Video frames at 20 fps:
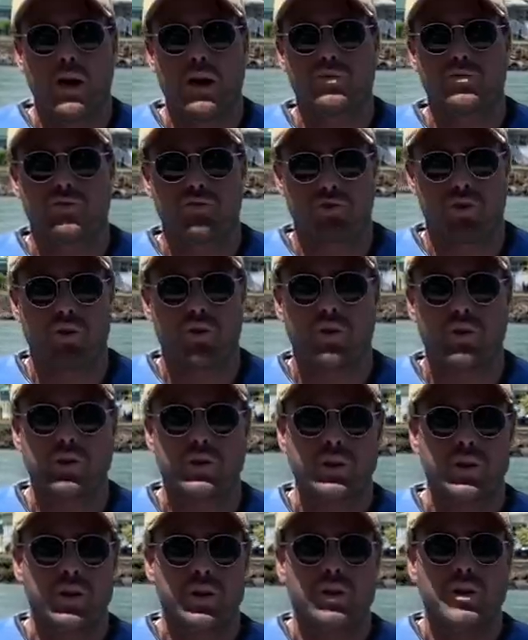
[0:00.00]
our stroke.
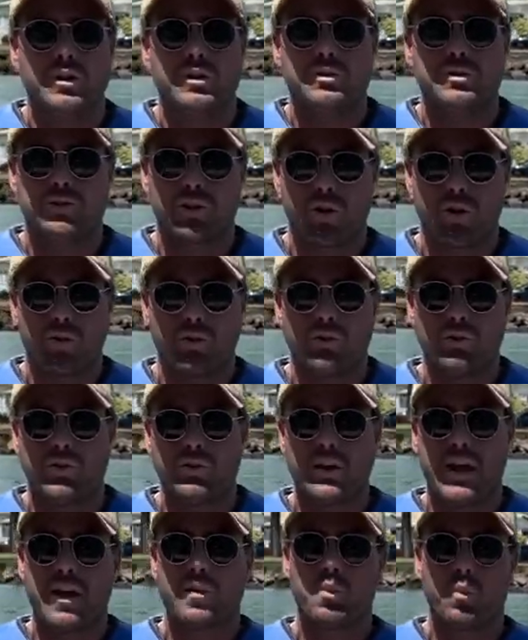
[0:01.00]
So
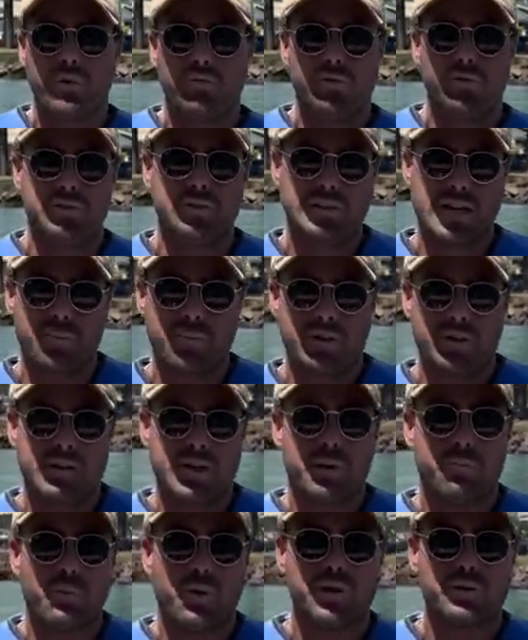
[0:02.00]
now that we've examined
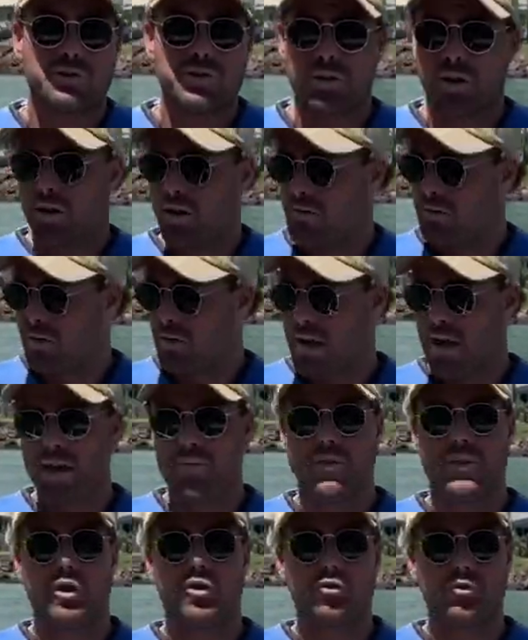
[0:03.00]
our posture and
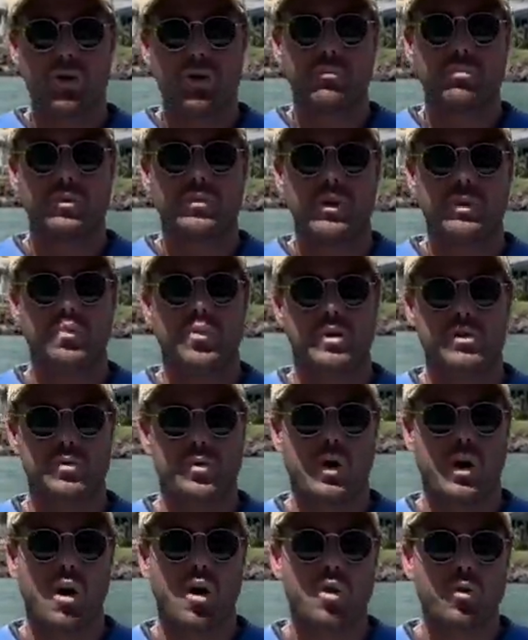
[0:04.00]
the grip in which
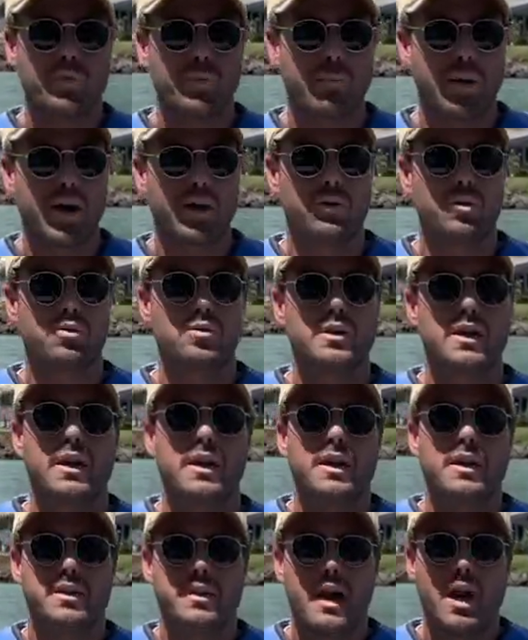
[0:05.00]
we hold the paddle,
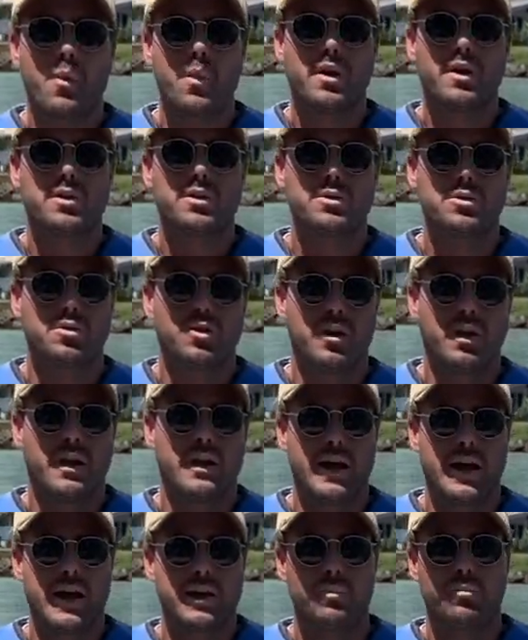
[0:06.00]
now we're going to look at
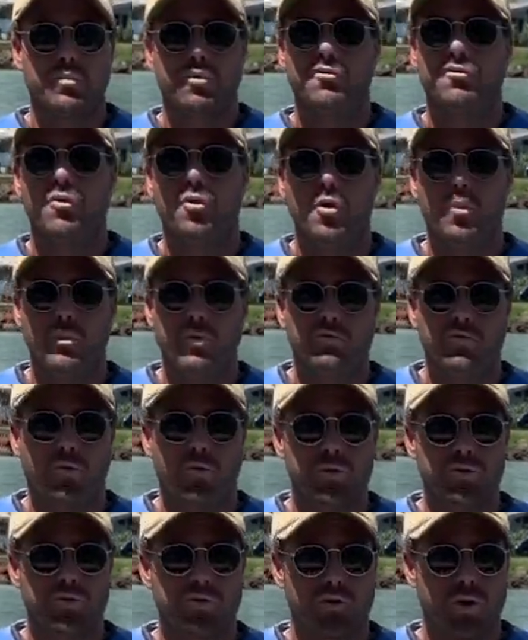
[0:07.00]
how to perform the
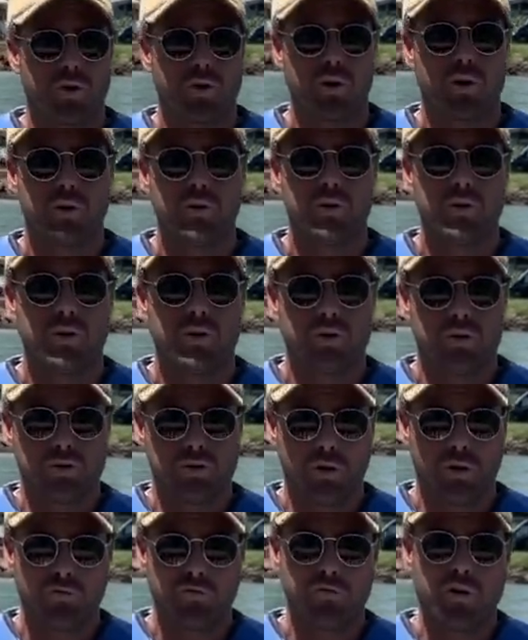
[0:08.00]
forward stroke.
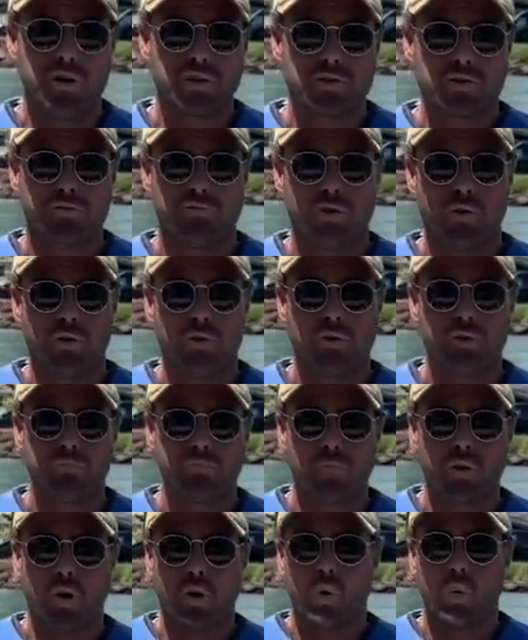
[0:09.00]
So first of all,
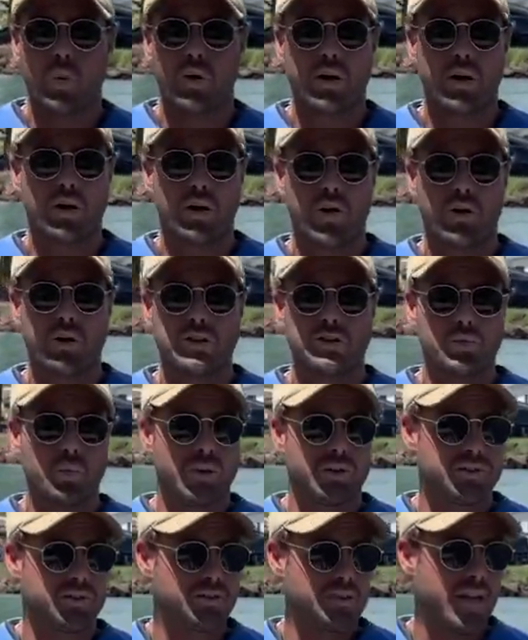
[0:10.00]
we are going to
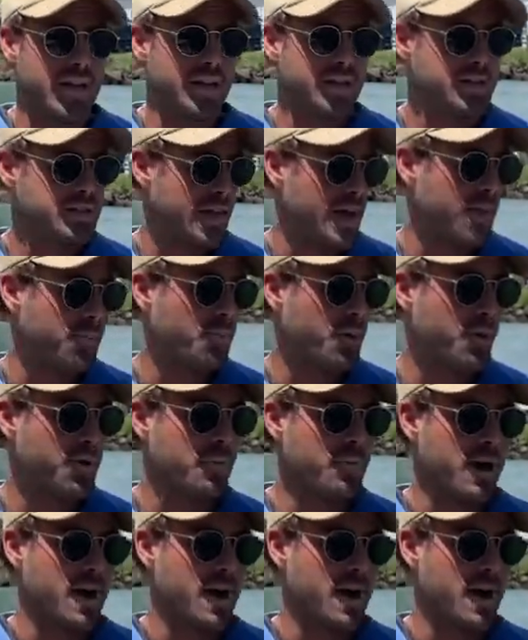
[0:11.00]
extend our bottom